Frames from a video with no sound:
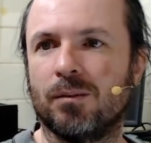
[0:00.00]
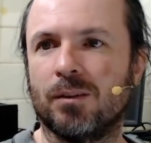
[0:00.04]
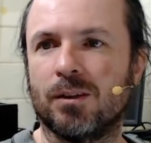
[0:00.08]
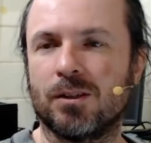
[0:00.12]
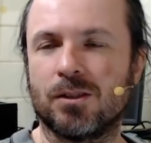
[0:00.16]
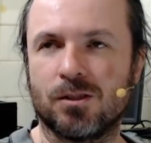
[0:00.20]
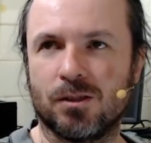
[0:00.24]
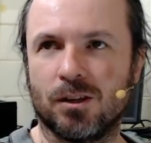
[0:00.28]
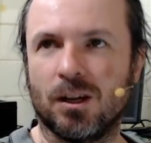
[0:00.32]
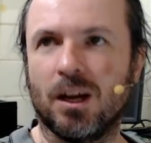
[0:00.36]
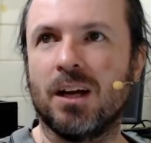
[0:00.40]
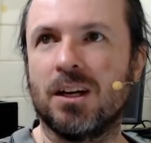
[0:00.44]

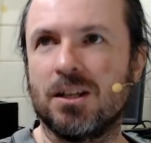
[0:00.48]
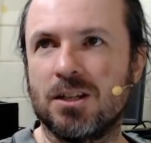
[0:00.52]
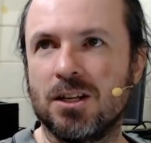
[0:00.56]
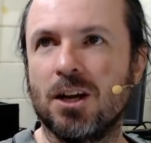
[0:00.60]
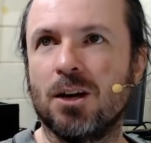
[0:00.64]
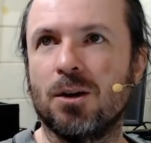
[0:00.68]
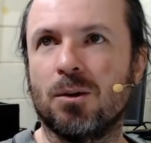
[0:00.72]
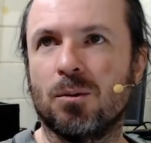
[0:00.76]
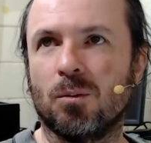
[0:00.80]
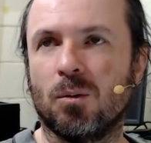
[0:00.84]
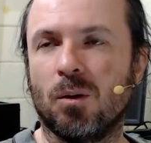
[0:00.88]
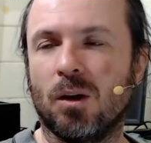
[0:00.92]
It's
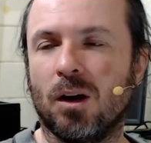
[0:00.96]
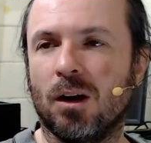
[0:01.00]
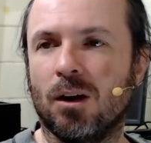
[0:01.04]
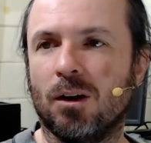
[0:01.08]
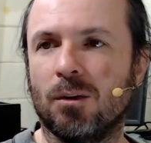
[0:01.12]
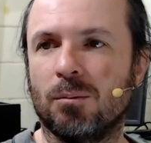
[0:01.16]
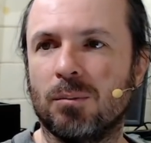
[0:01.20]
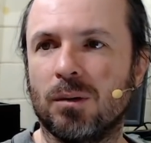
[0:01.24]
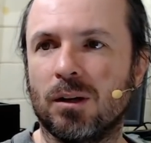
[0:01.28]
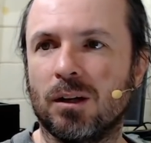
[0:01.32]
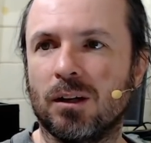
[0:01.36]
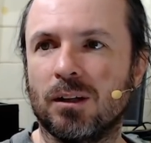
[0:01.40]
antenna wire,
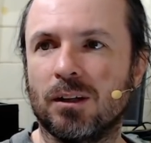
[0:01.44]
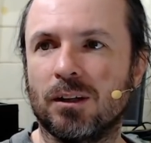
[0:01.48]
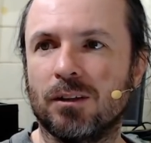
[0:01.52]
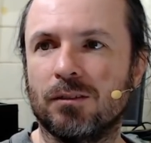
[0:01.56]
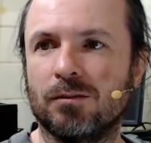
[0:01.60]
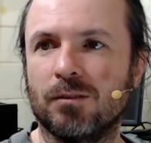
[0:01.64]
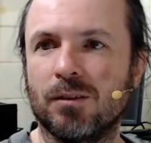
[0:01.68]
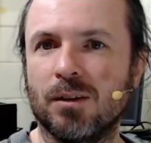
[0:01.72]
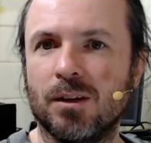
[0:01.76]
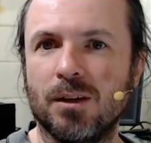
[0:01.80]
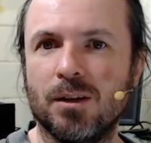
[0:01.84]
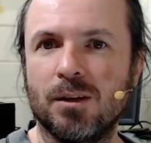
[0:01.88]
I believe,
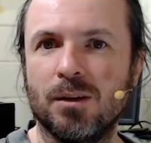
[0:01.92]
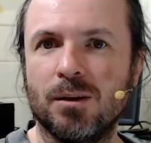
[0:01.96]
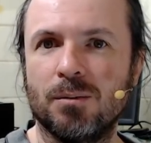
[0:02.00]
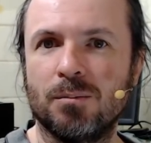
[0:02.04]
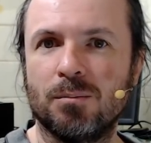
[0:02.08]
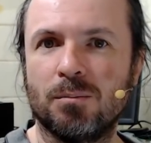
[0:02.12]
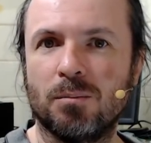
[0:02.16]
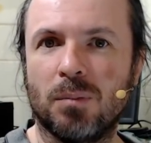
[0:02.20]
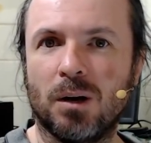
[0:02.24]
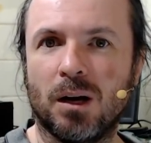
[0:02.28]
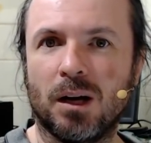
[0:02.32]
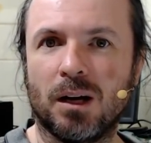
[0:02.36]

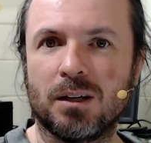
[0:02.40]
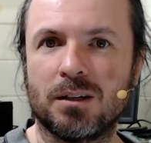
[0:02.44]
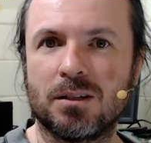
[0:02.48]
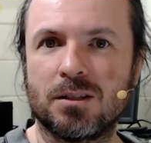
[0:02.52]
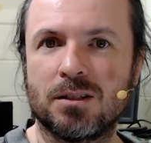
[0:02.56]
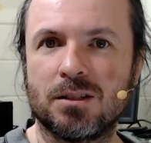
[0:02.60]
but